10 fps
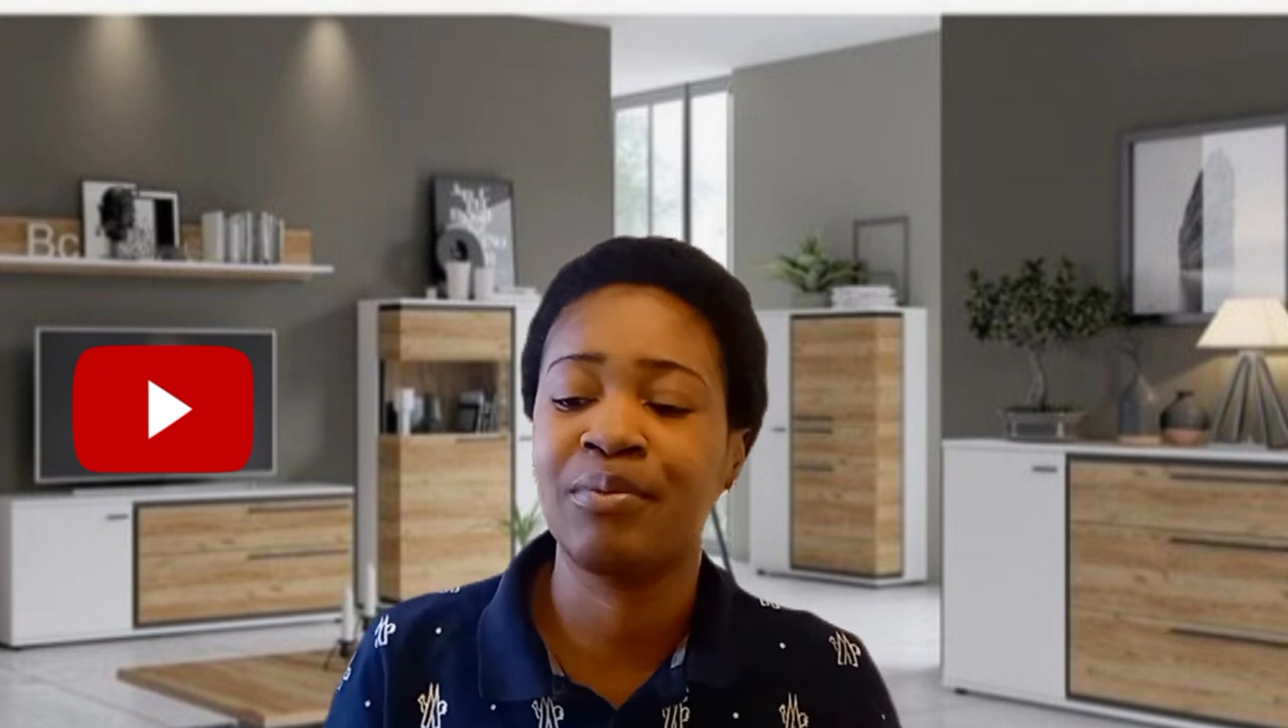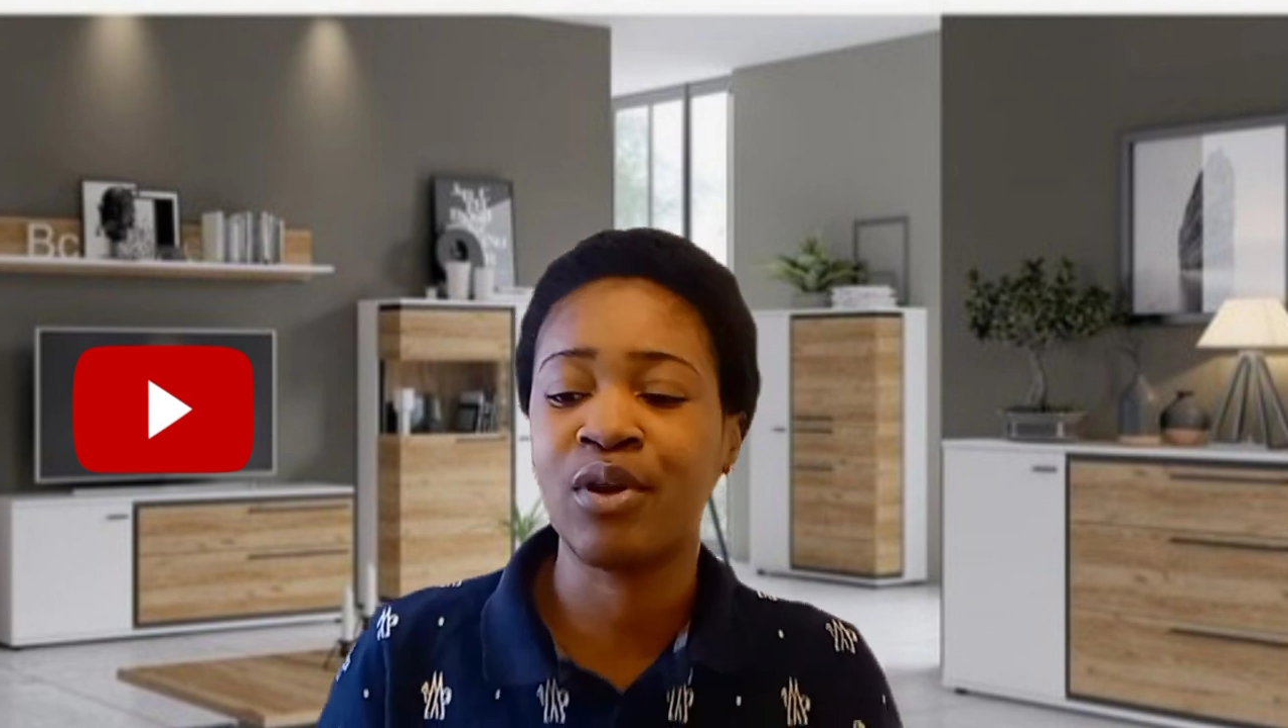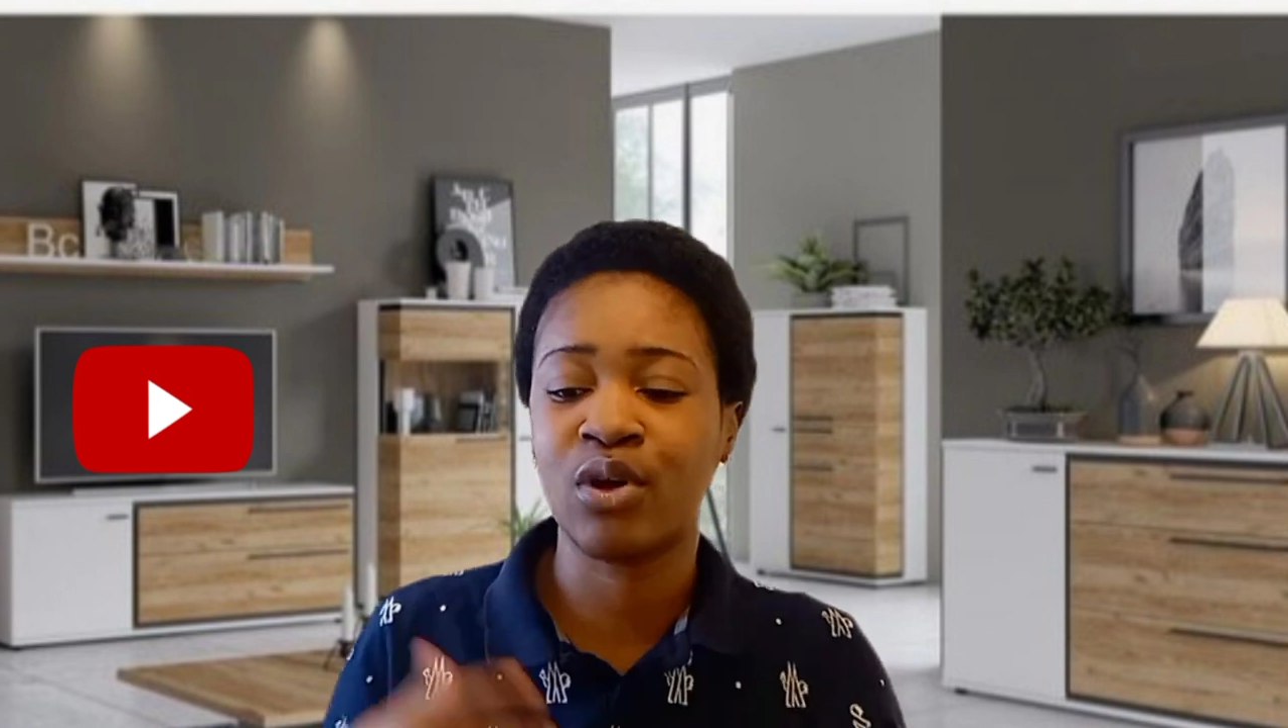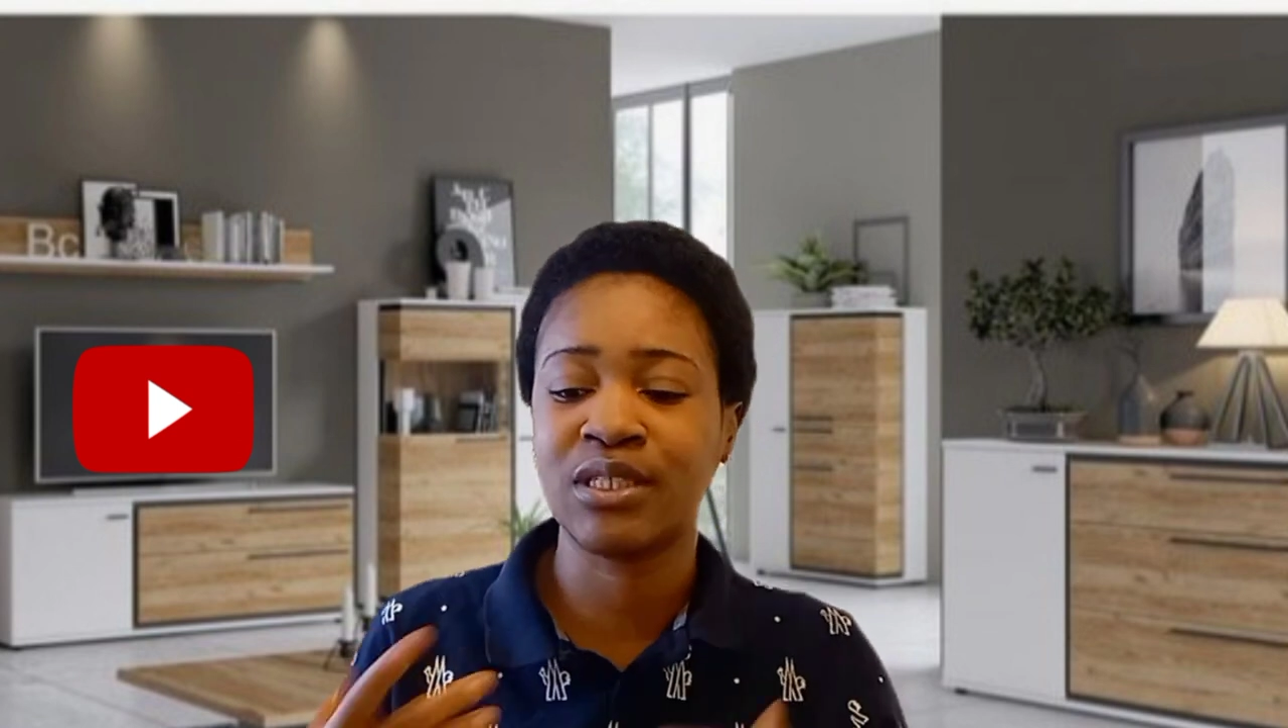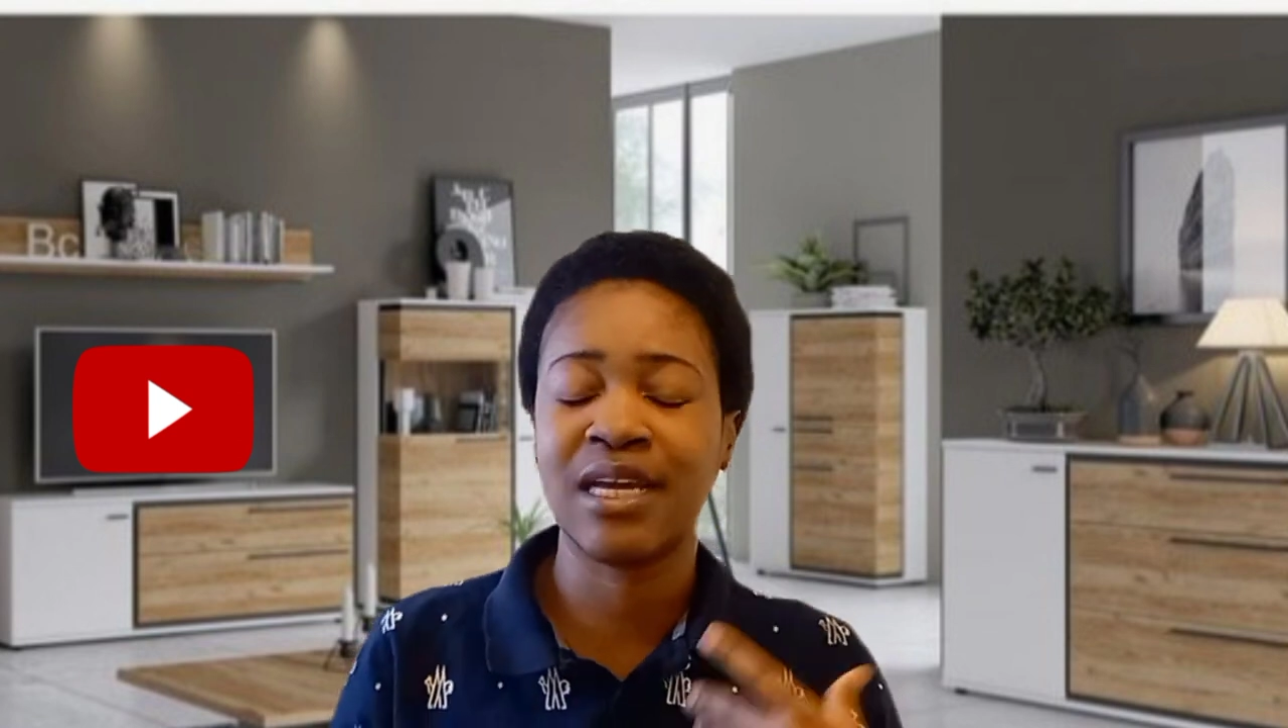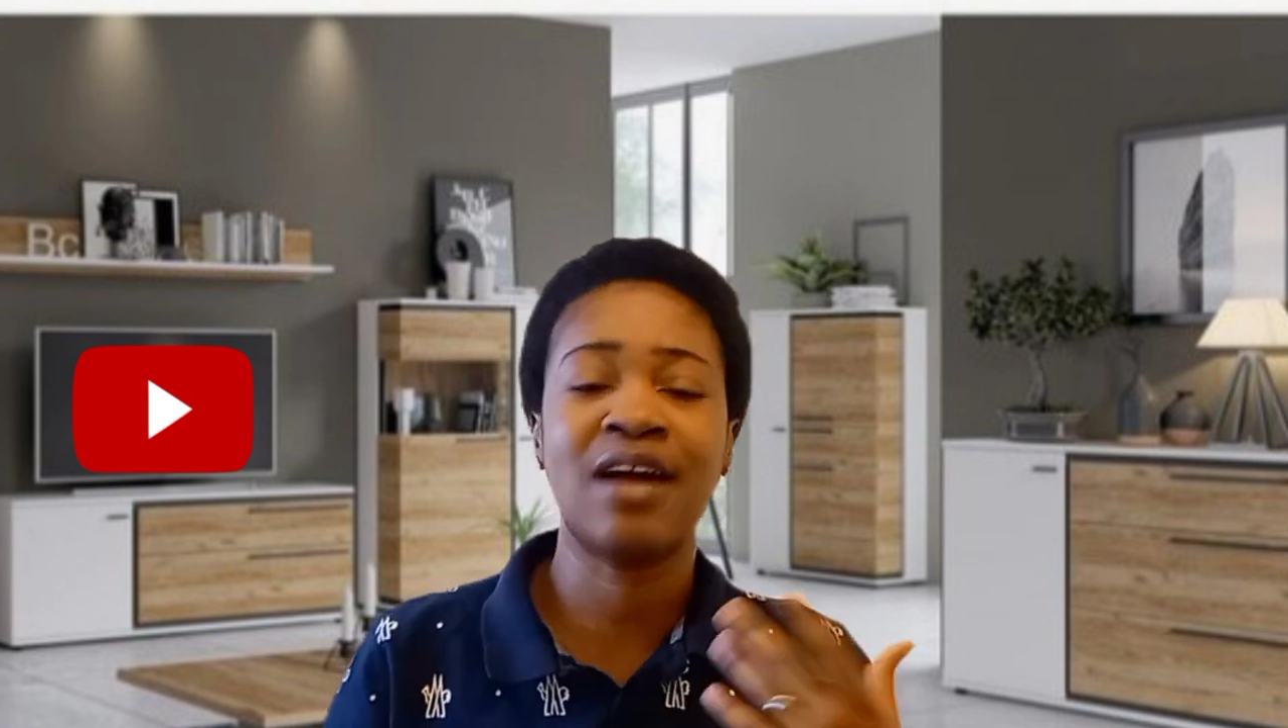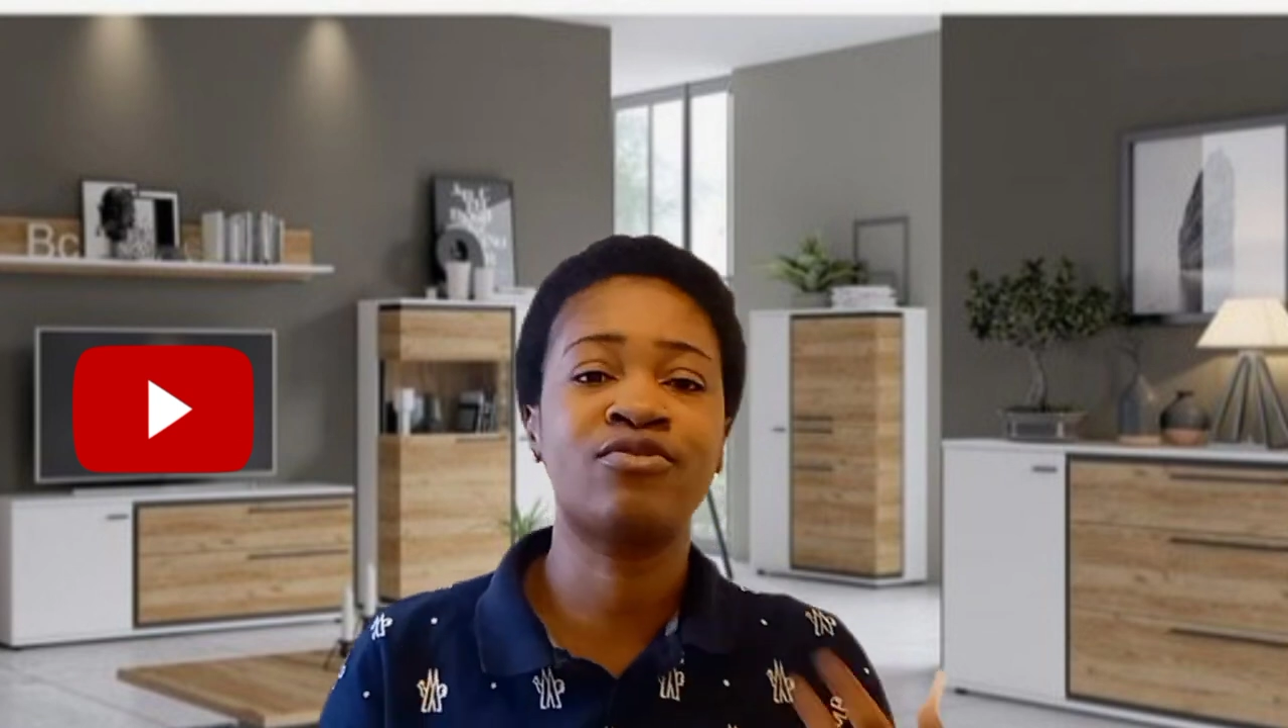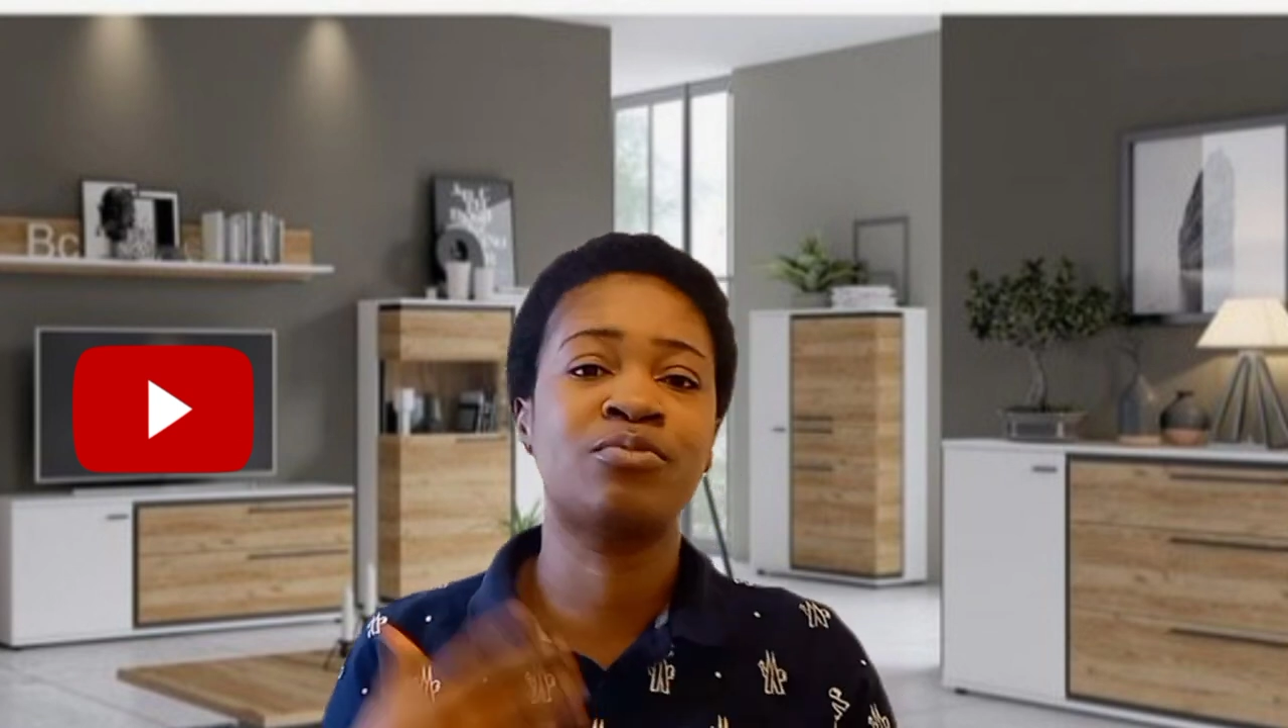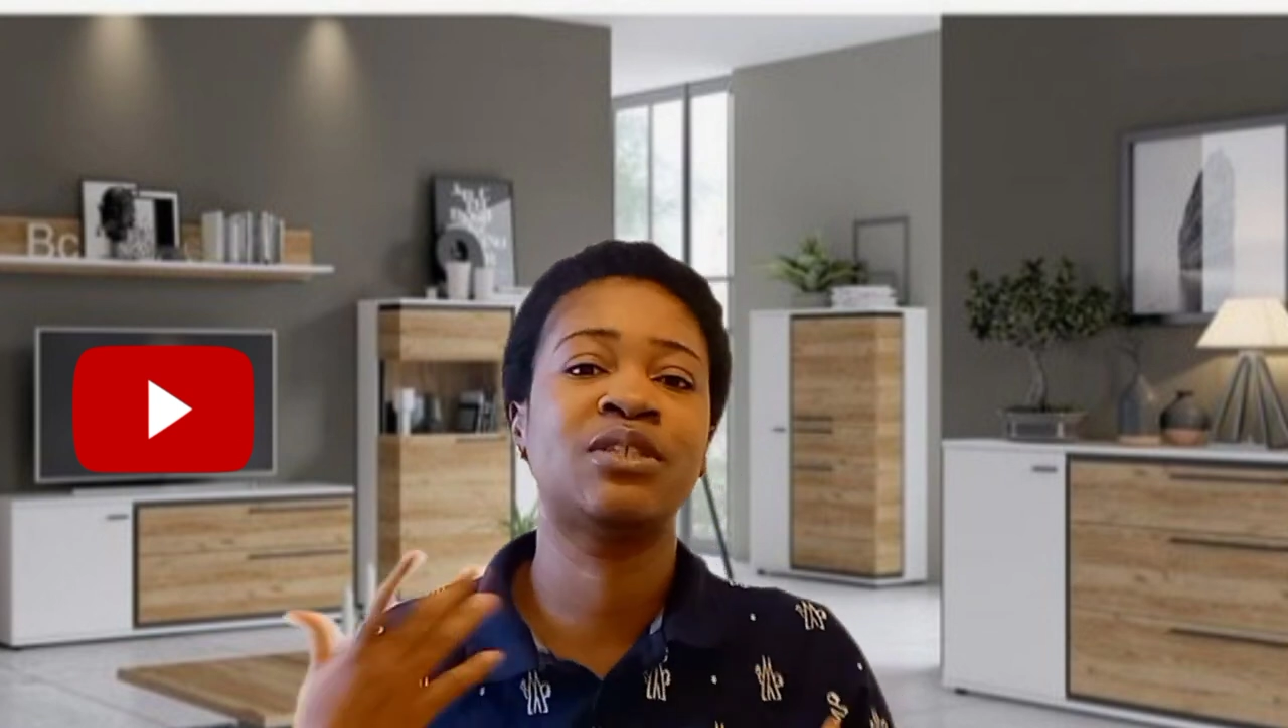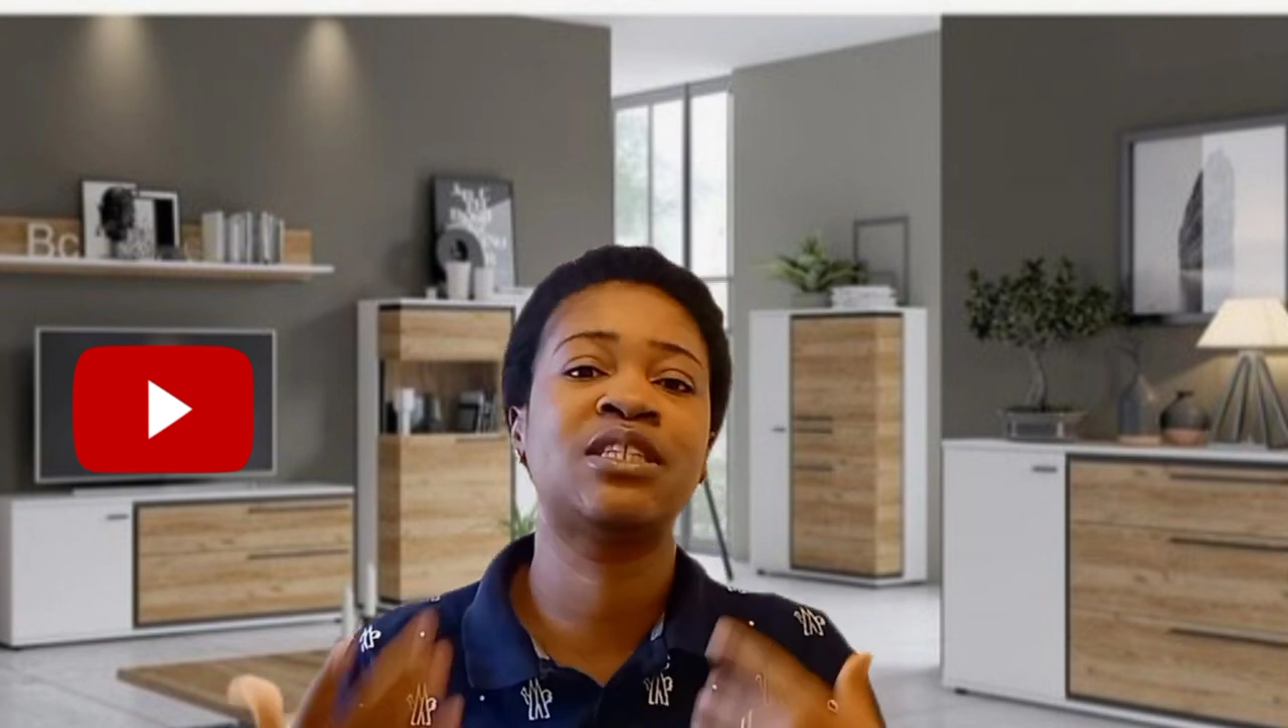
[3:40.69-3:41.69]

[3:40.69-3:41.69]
because they have to be